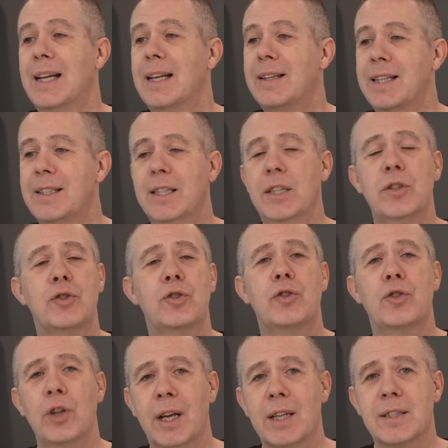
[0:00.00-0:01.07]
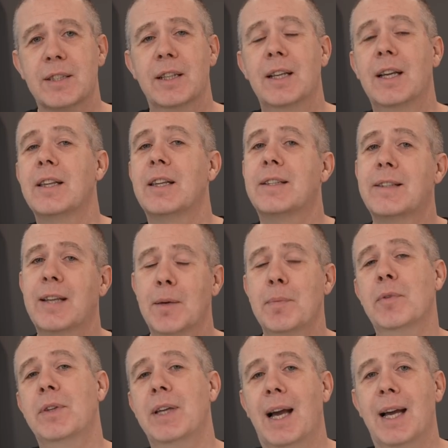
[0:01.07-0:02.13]
This is just the tip
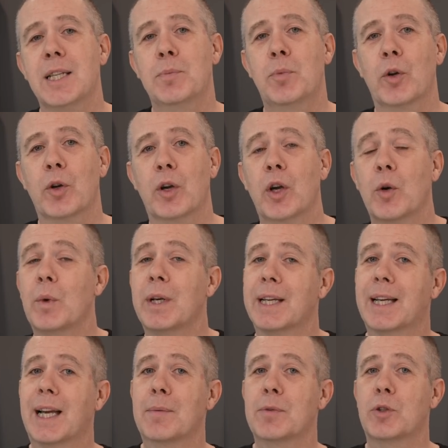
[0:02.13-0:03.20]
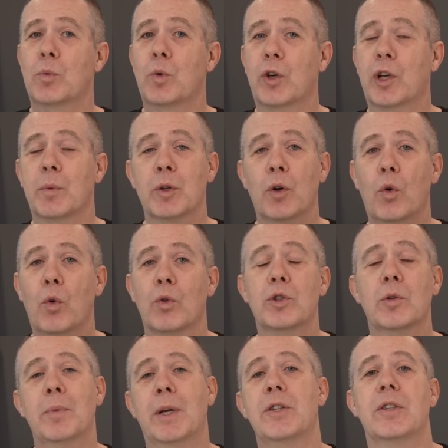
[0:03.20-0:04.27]
of the iceberg when it comes to working with
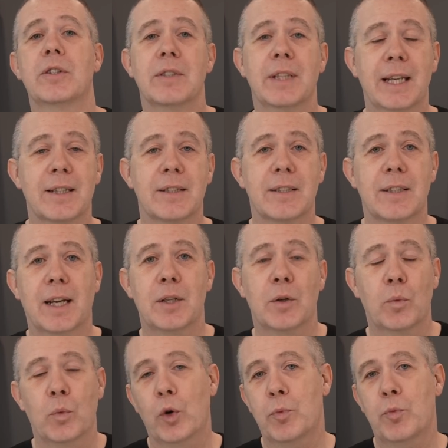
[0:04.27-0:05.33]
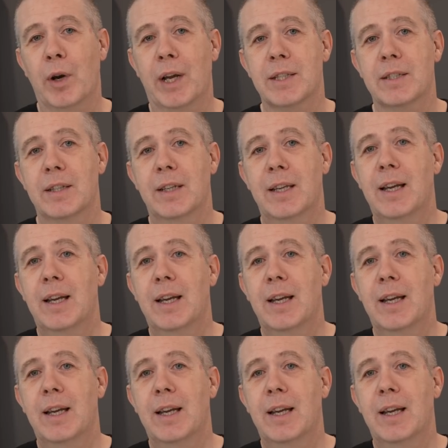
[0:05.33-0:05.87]
automations inside WordPress.